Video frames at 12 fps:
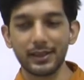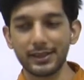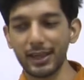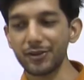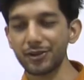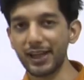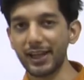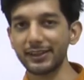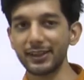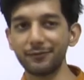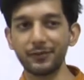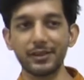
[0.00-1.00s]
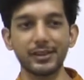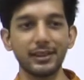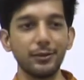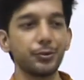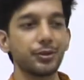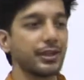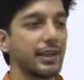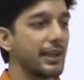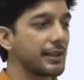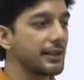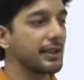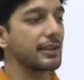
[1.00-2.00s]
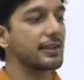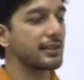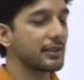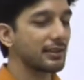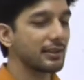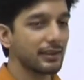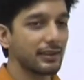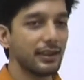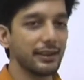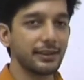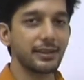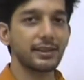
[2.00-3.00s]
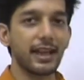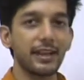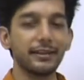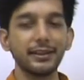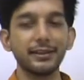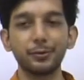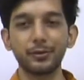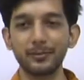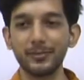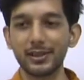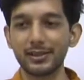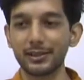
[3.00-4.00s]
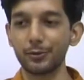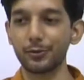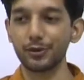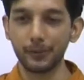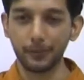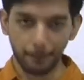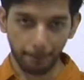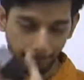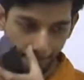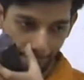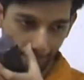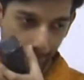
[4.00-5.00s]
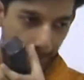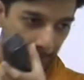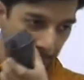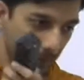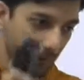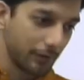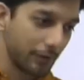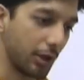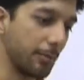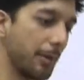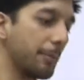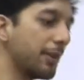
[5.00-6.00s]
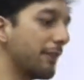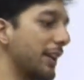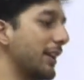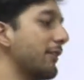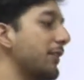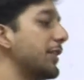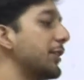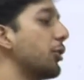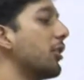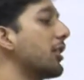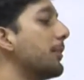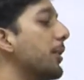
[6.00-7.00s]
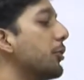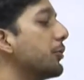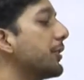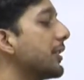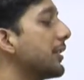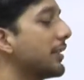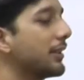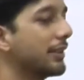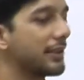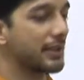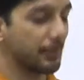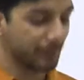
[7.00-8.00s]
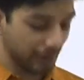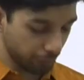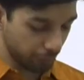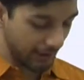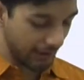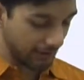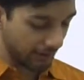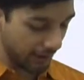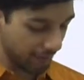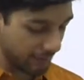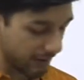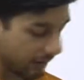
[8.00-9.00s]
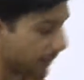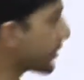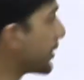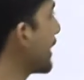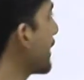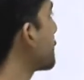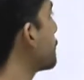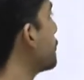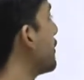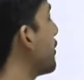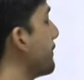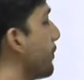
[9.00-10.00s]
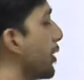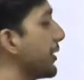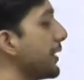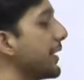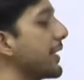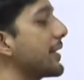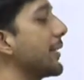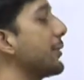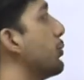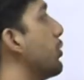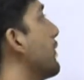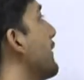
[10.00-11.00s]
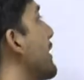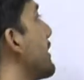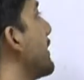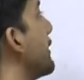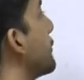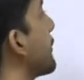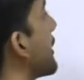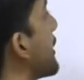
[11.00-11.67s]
such that if a solution exists, it is guaranteed to give me a solution. Now remember, whenever we talk about something known as graph search, there are 2 important things that you always need to